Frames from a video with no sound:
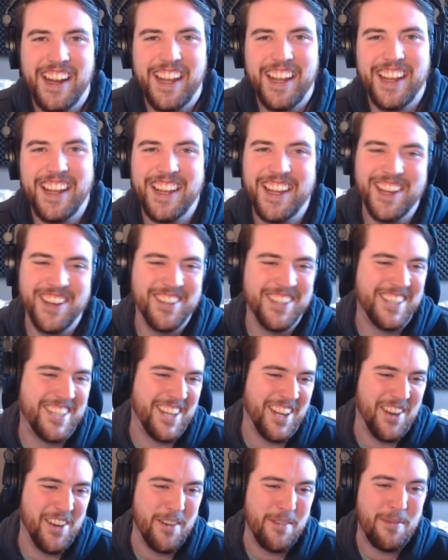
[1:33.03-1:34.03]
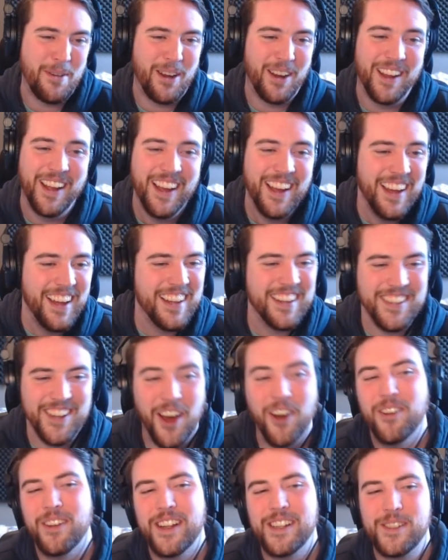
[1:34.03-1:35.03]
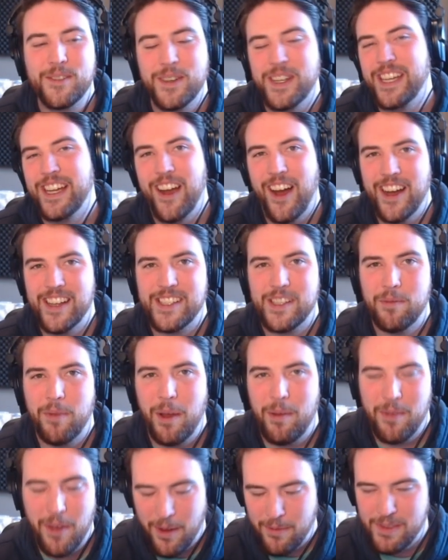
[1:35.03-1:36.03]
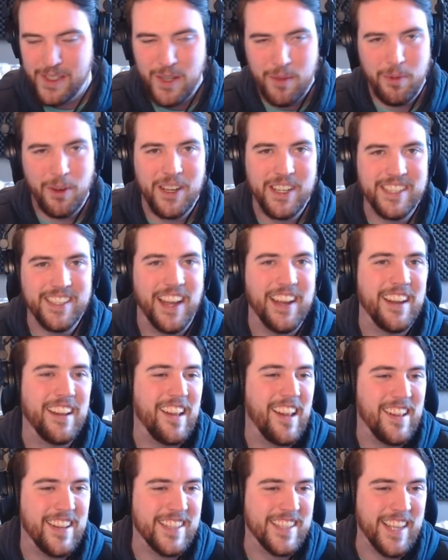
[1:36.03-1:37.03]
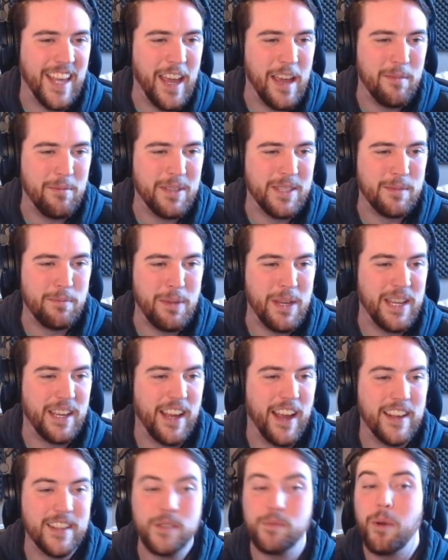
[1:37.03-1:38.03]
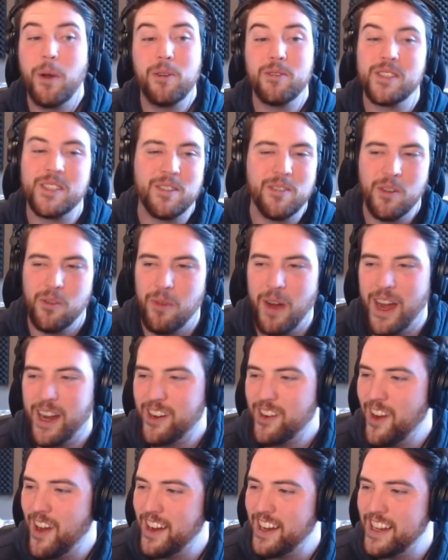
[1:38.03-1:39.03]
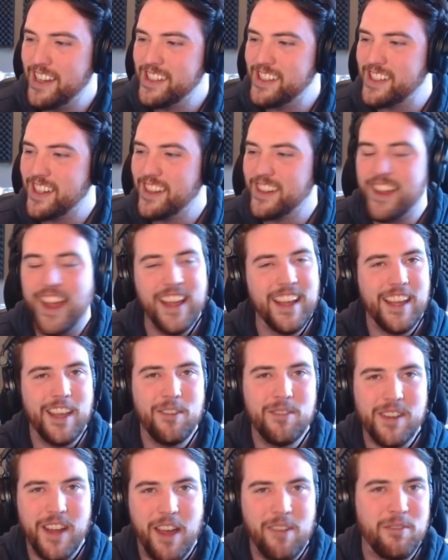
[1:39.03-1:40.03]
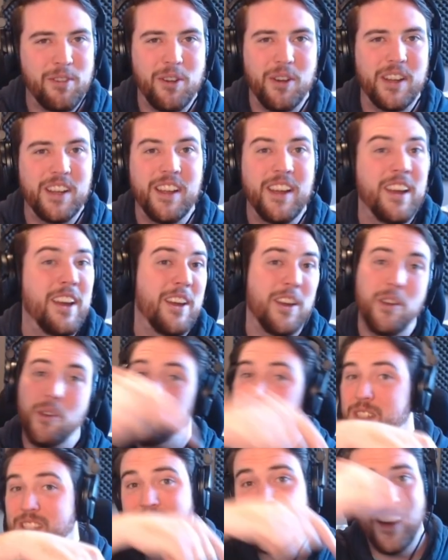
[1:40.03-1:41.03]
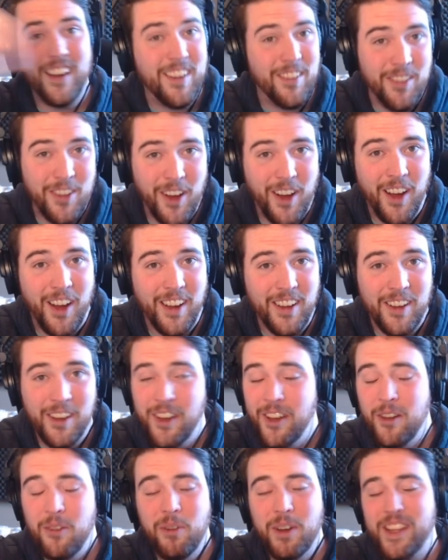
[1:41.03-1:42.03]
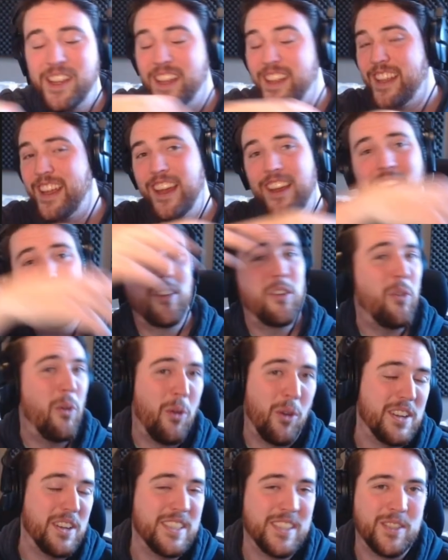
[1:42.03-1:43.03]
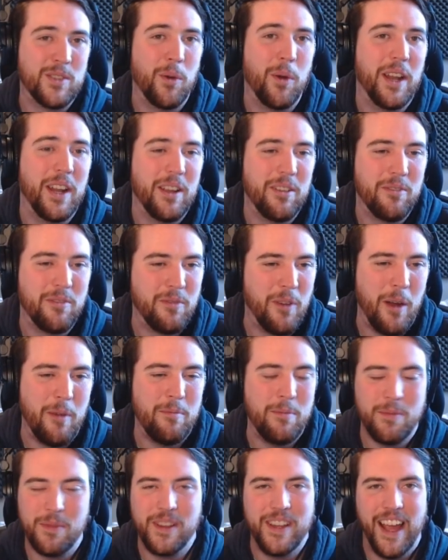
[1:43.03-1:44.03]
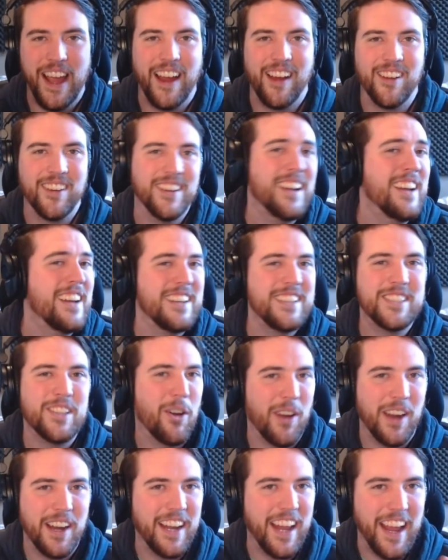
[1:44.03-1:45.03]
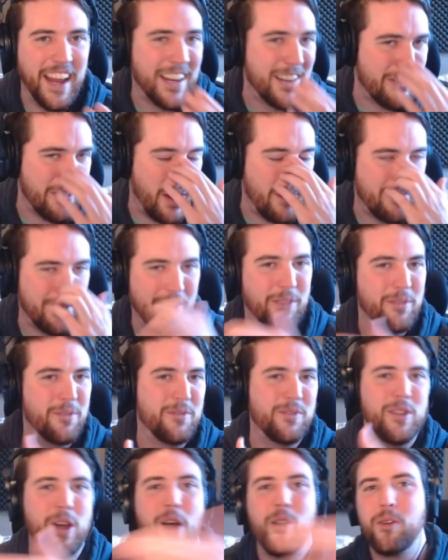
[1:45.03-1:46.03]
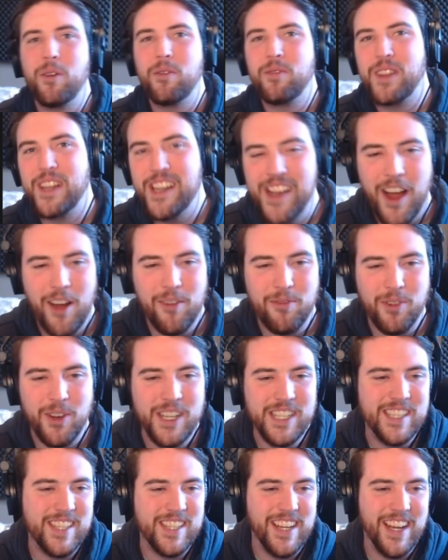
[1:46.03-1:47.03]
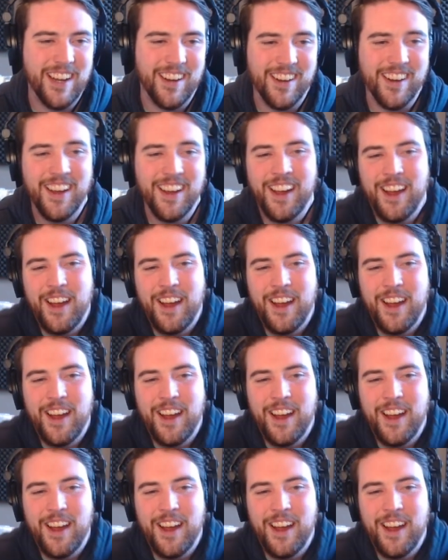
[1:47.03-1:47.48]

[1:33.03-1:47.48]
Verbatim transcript: YouTuber. No, that's really awesome. I'm, I'm super excited that this game is being exposed to a wider audience, and thank you to everyone who stuck along with it here or is joining from there. Sorry to interrupt the flow of the coverage here,